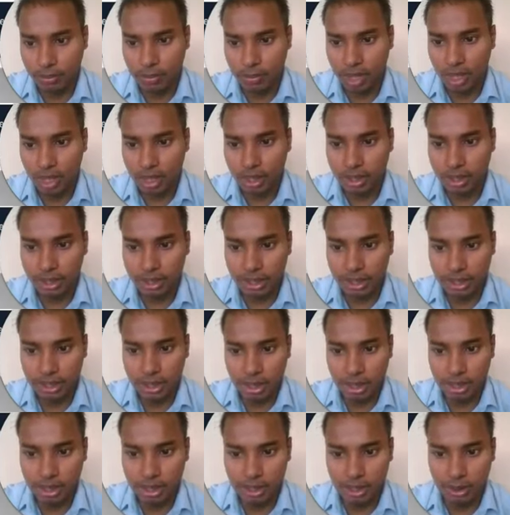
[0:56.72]
Restart is
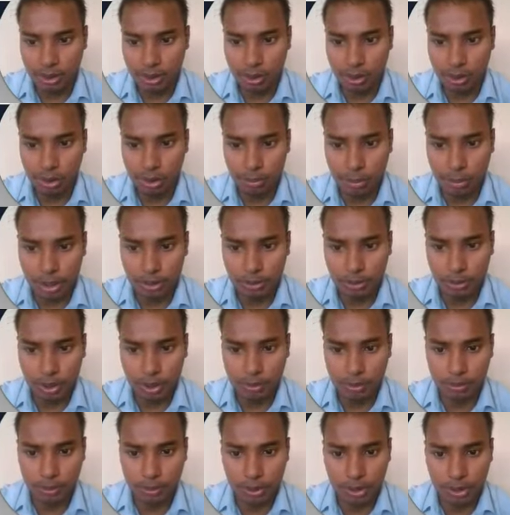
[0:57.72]
a code-based
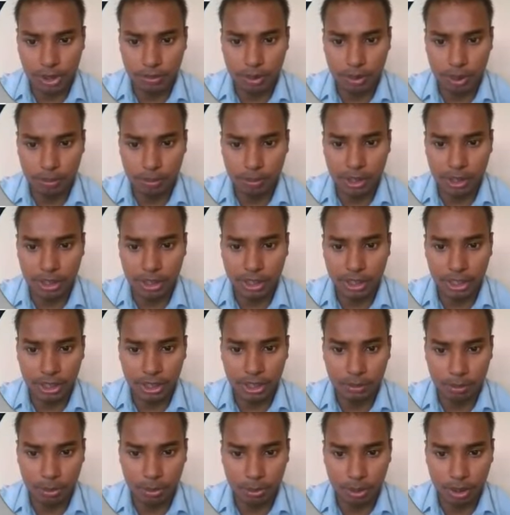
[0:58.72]
workforce development training
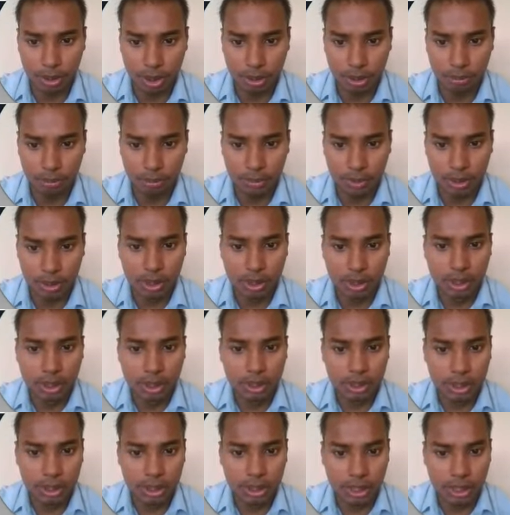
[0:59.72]
program
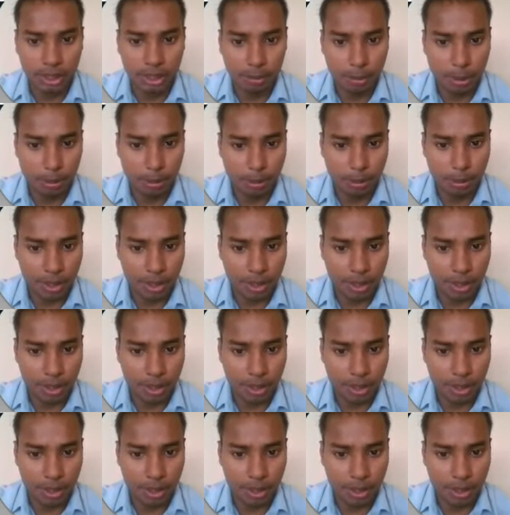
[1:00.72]
that prepares